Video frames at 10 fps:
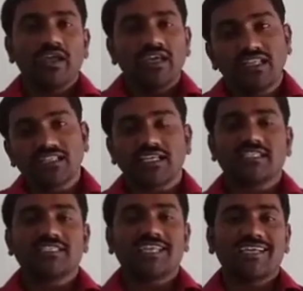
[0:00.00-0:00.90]
In this
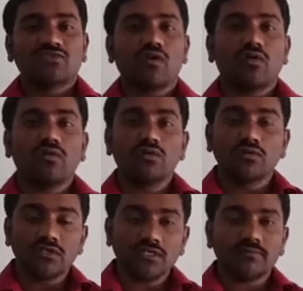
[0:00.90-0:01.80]
exercise you are going to
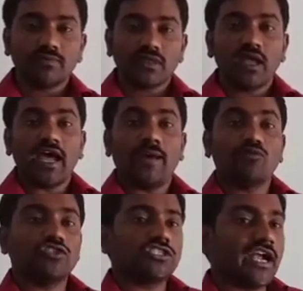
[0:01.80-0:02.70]
learn
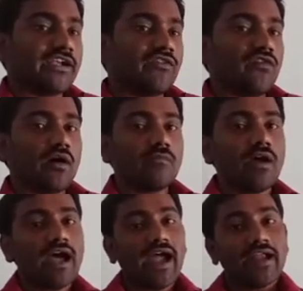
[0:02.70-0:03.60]
about standard
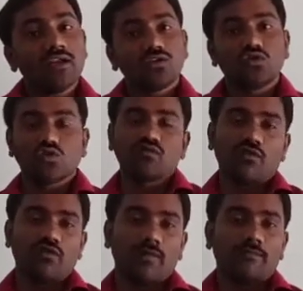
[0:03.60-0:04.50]
form and
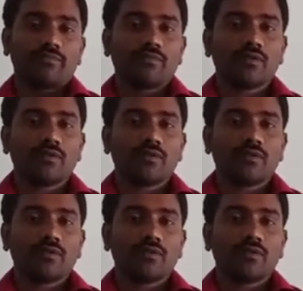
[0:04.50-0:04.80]
usual form.